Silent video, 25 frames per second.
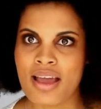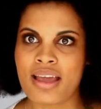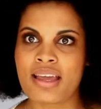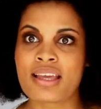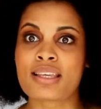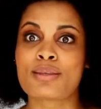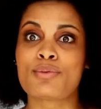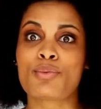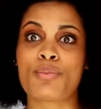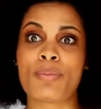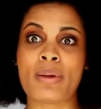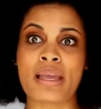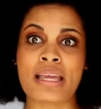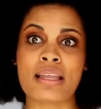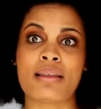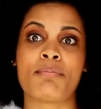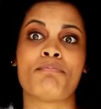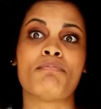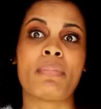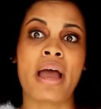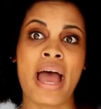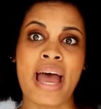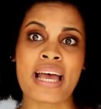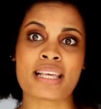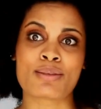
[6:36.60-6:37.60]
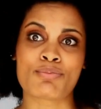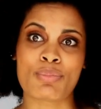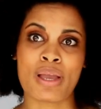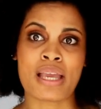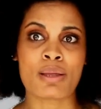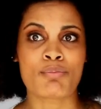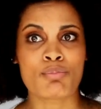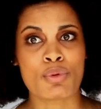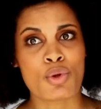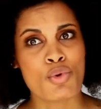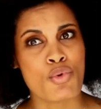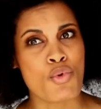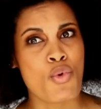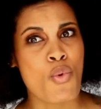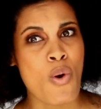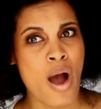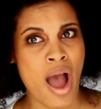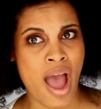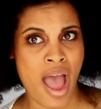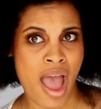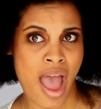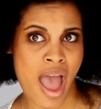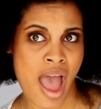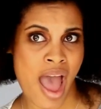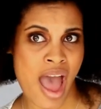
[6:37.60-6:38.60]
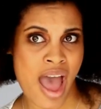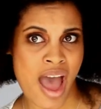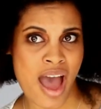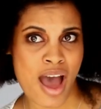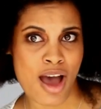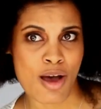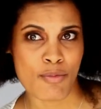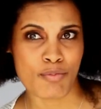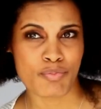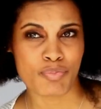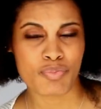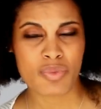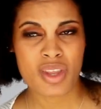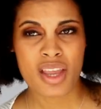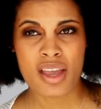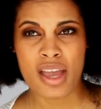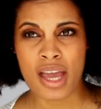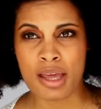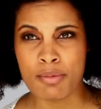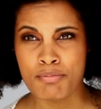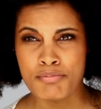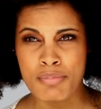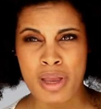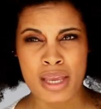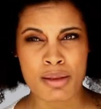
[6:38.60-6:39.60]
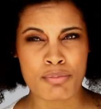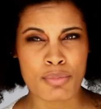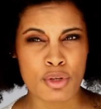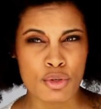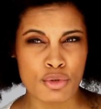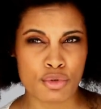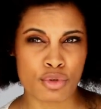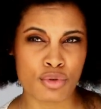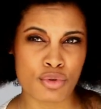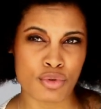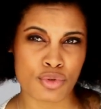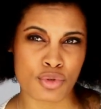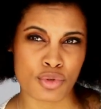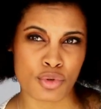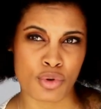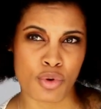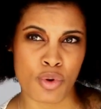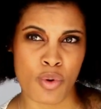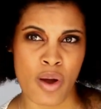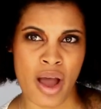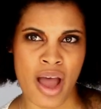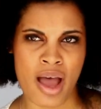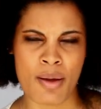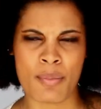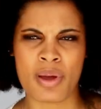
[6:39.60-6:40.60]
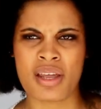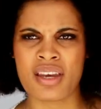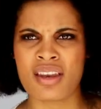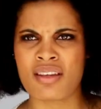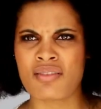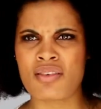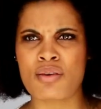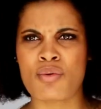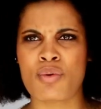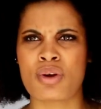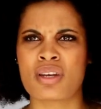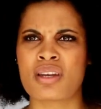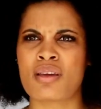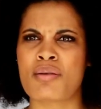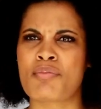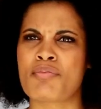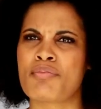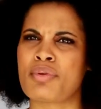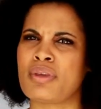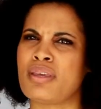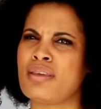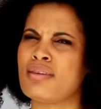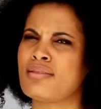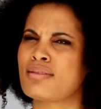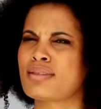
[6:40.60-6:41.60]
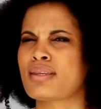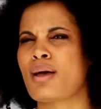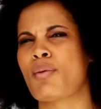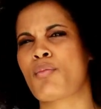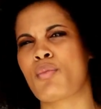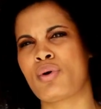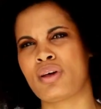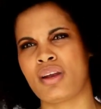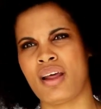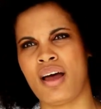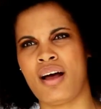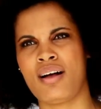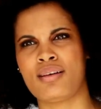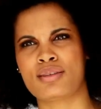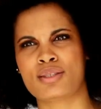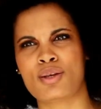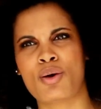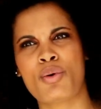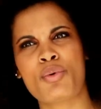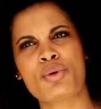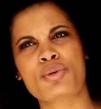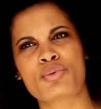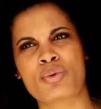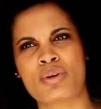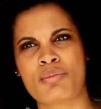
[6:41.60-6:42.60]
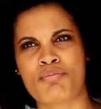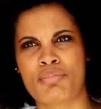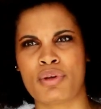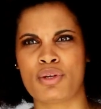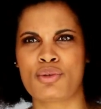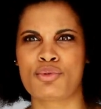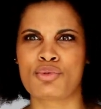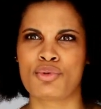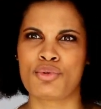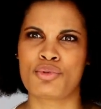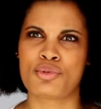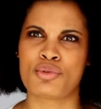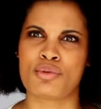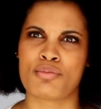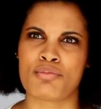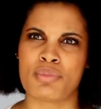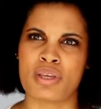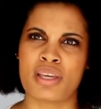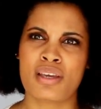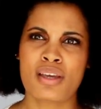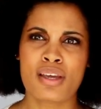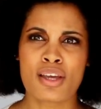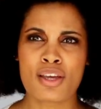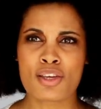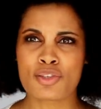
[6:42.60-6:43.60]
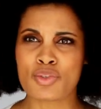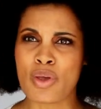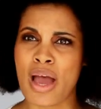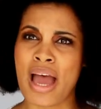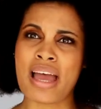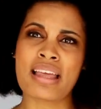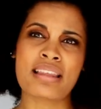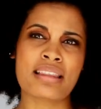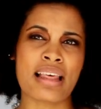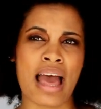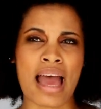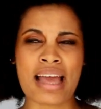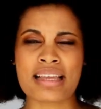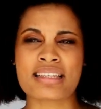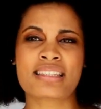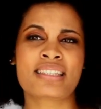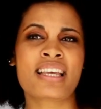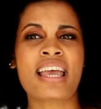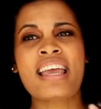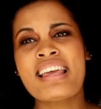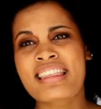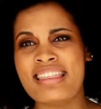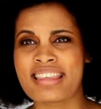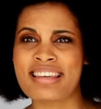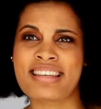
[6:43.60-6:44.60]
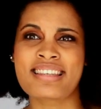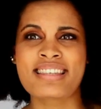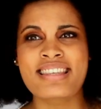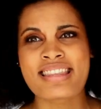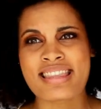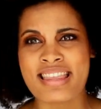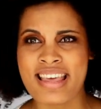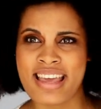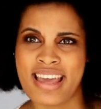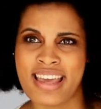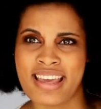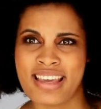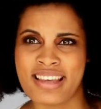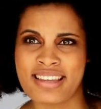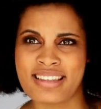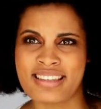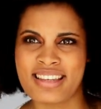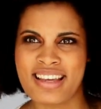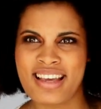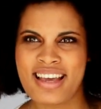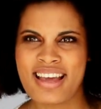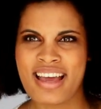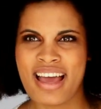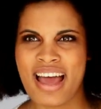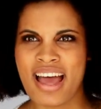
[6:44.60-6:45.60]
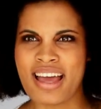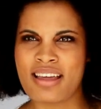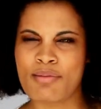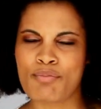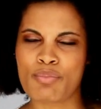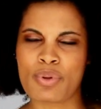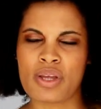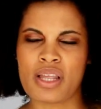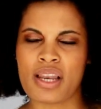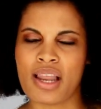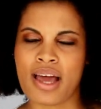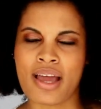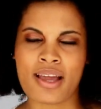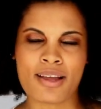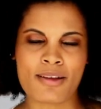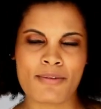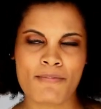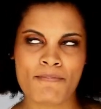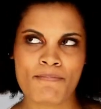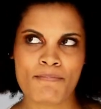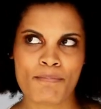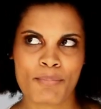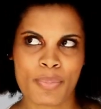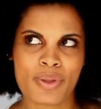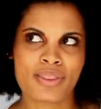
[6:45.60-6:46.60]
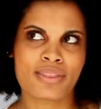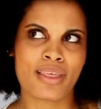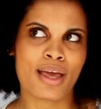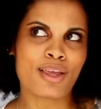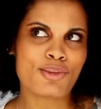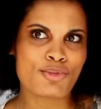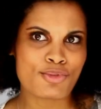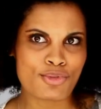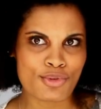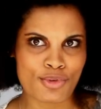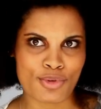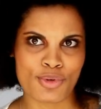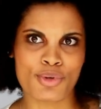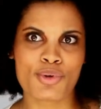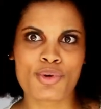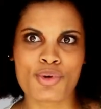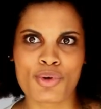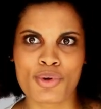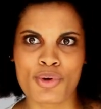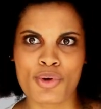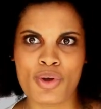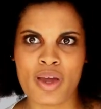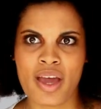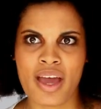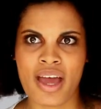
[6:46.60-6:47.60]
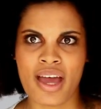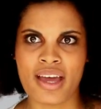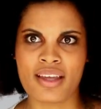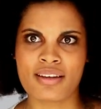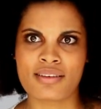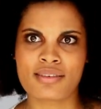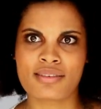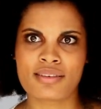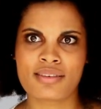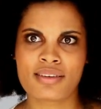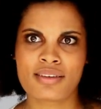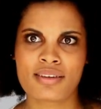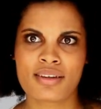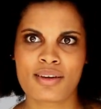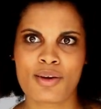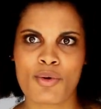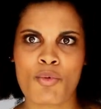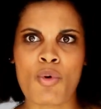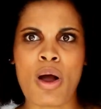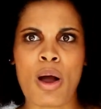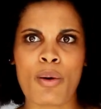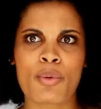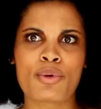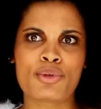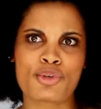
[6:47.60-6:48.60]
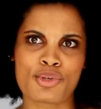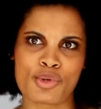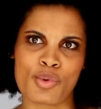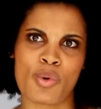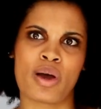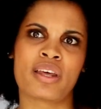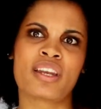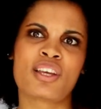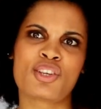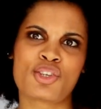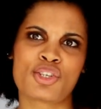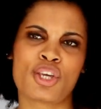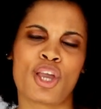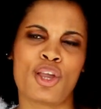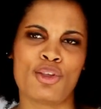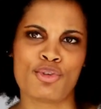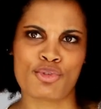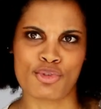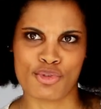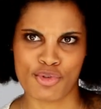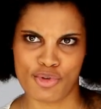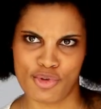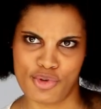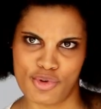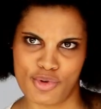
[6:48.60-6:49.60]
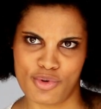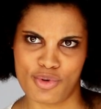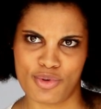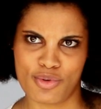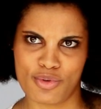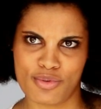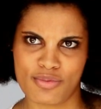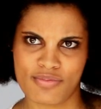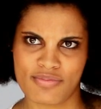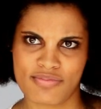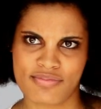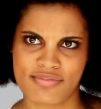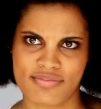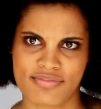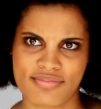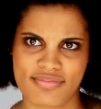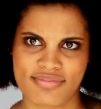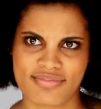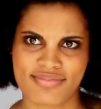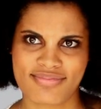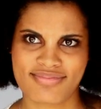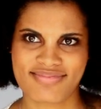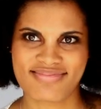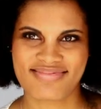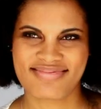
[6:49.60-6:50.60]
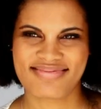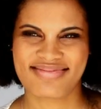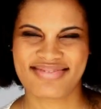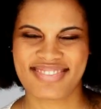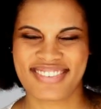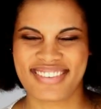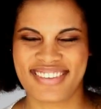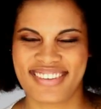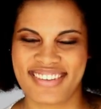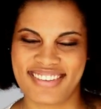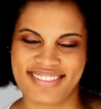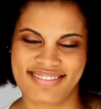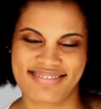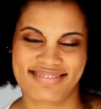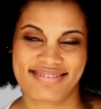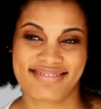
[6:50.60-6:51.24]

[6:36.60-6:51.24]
has made me who I am and made me true to who I am? I never want to be someone else. I always want to be true to me. So I take these things and be like, but that's you, and why would you want to change you? Yeah.